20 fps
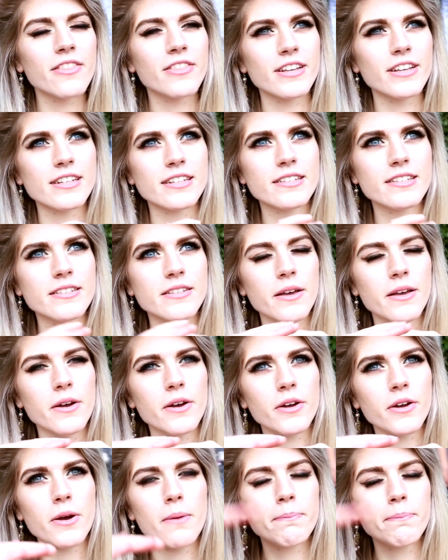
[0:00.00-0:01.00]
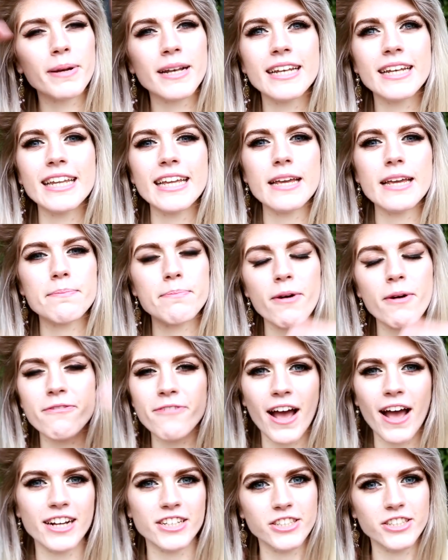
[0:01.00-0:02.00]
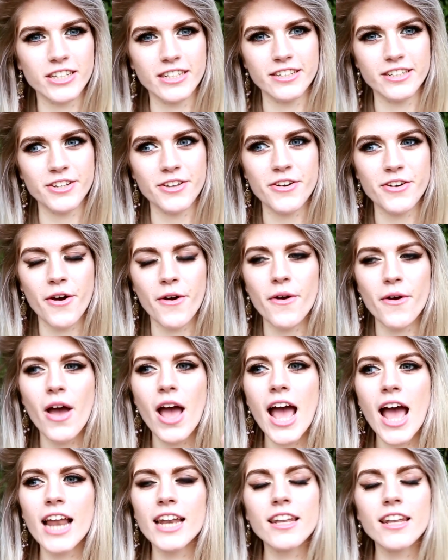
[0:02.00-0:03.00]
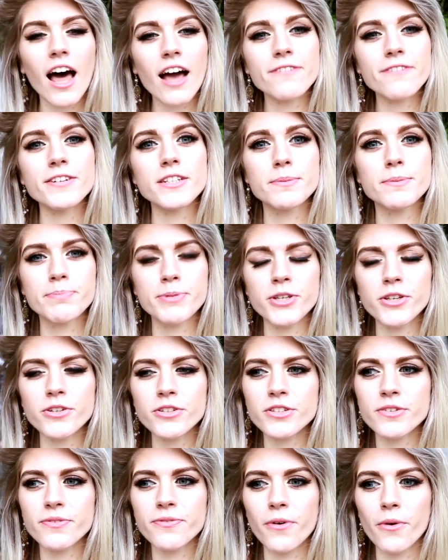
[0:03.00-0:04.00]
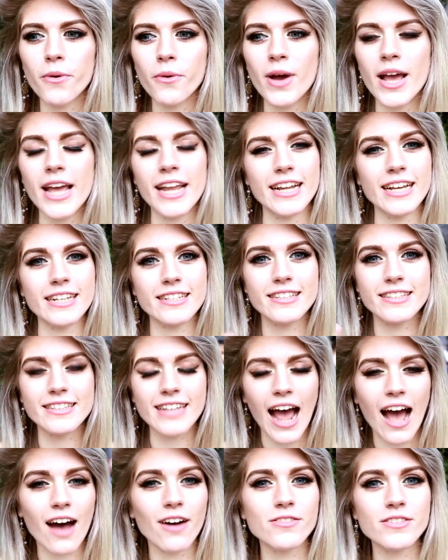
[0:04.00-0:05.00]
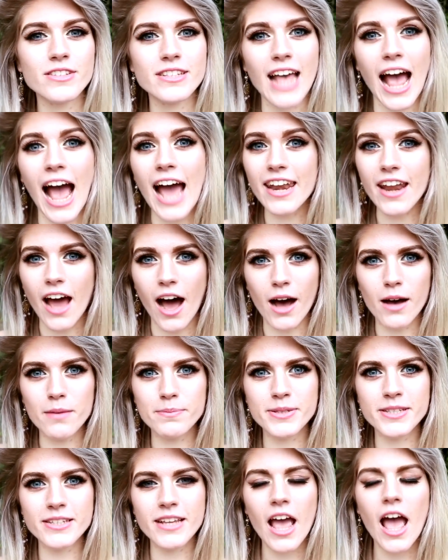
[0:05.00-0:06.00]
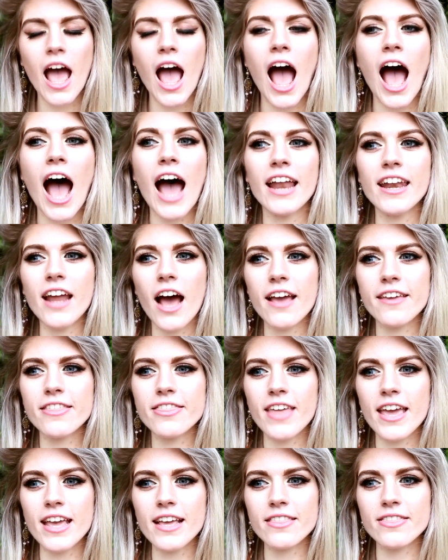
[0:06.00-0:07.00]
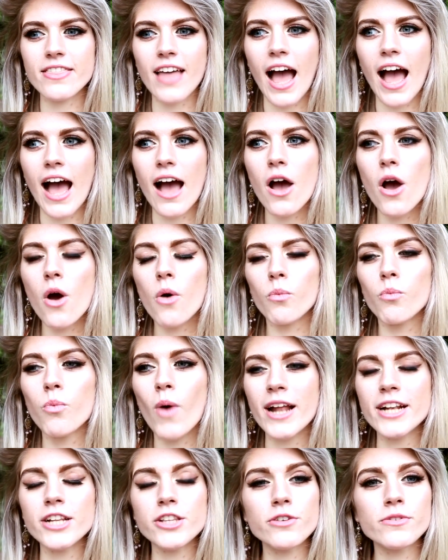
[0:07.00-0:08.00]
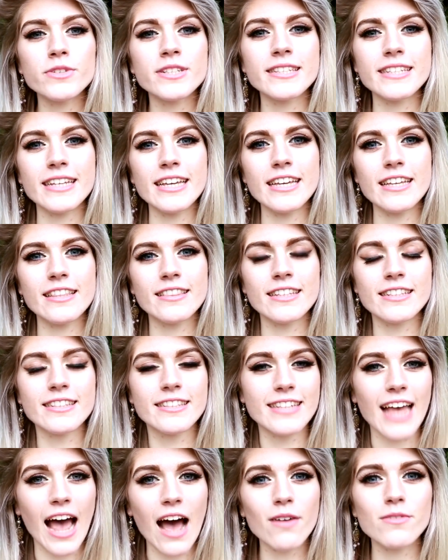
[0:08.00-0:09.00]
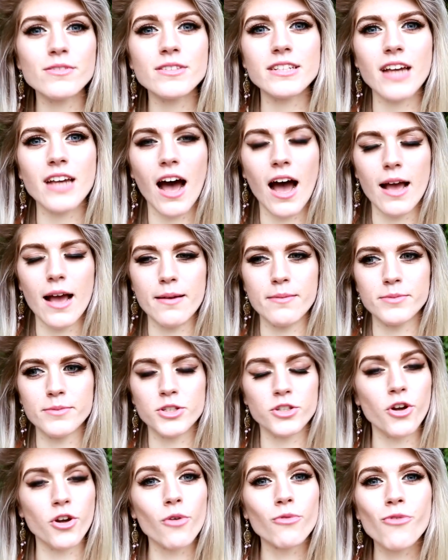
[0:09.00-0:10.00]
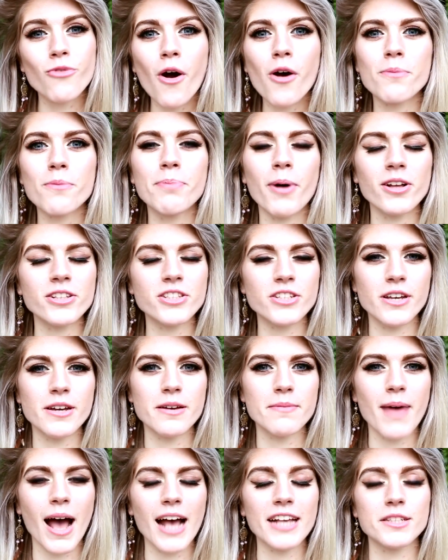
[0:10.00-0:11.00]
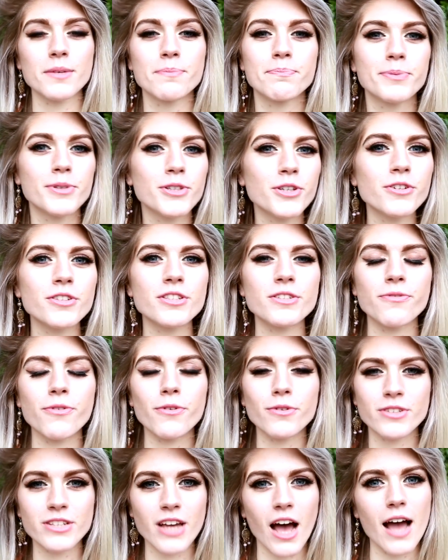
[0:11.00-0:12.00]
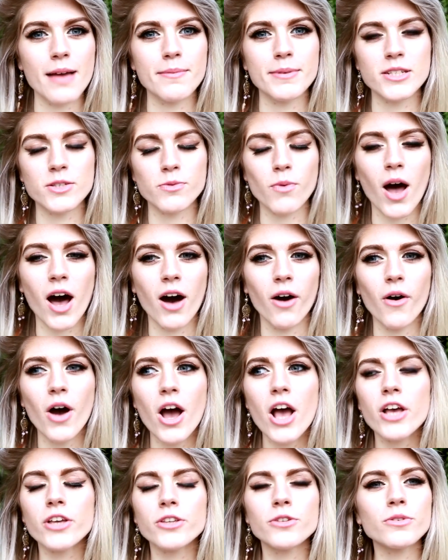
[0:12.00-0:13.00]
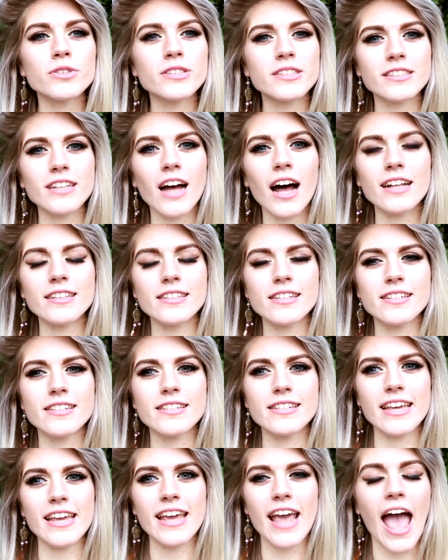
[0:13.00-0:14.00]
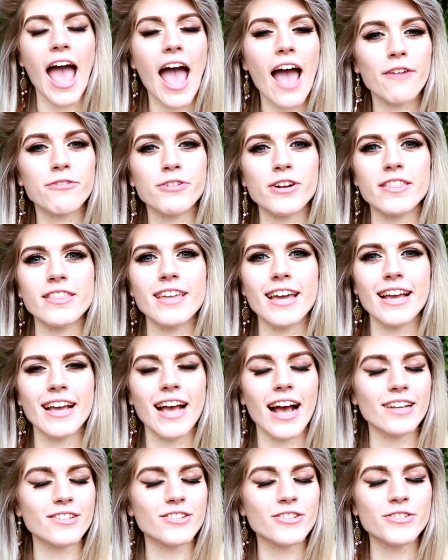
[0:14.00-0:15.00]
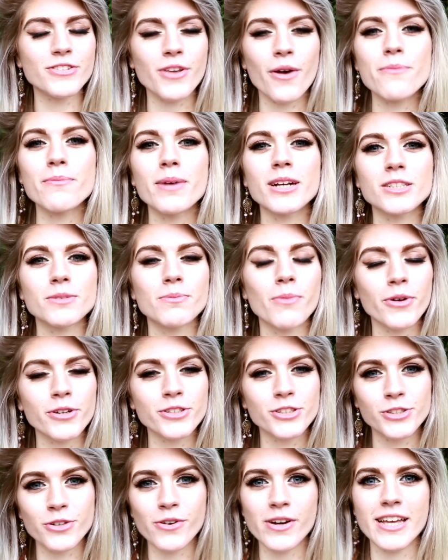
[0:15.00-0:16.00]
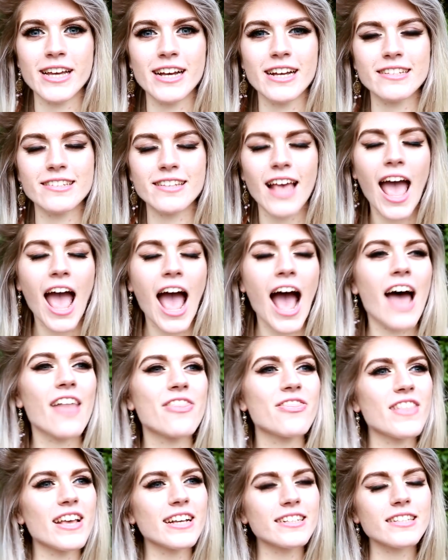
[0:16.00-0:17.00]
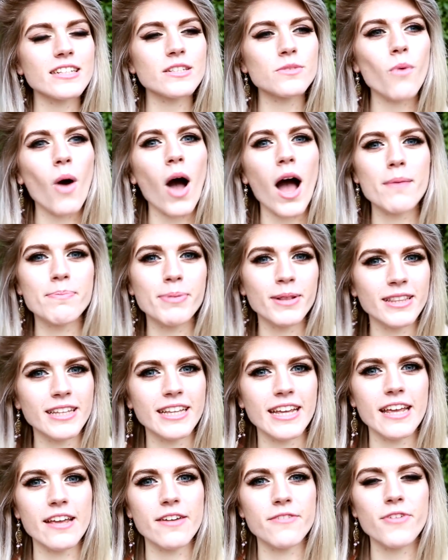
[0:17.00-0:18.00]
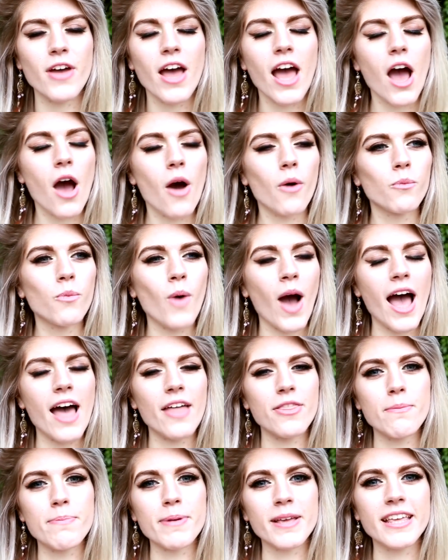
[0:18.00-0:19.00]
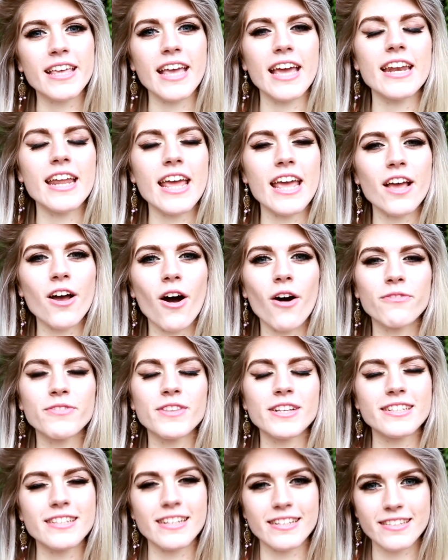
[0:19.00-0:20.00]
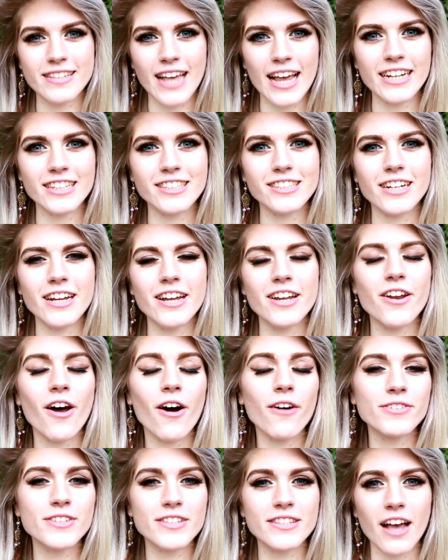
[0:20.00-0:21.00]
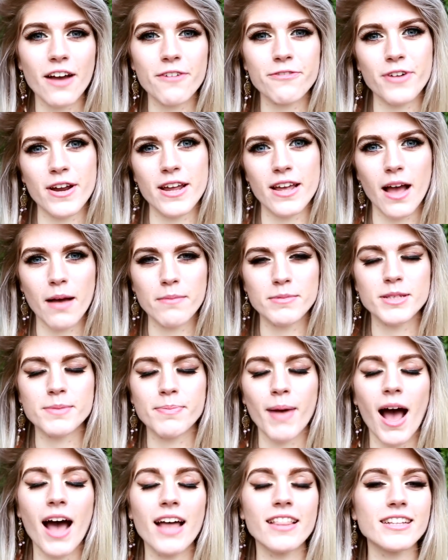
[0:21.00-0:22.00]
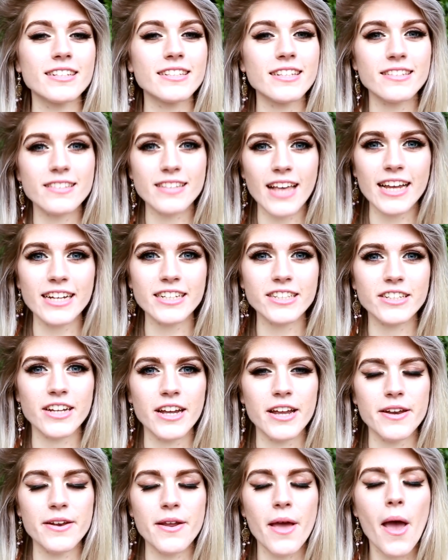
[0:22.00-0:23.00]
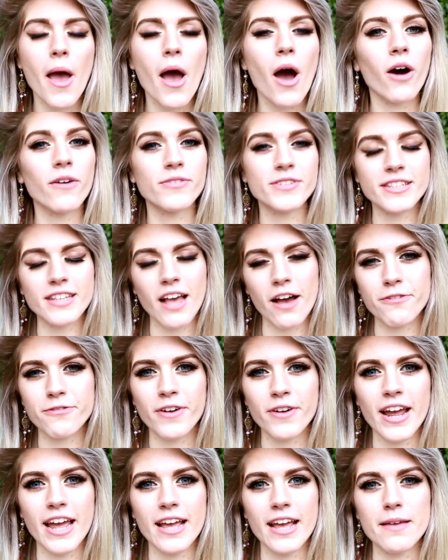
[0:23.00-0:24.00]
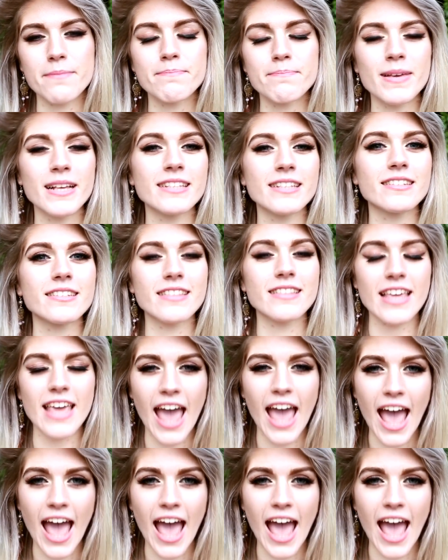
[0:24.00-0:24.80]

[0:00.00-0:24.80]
this complete perfection, you know. Life is beautiful in its downs and ups, and I think that when you see the down times, you know, rock bottom, as a beautiful time as well, you'll start to see everything as so much more joyous. And this is what I believe where the beginning of the cessation of suffering comes about. And the cessation of suffering means the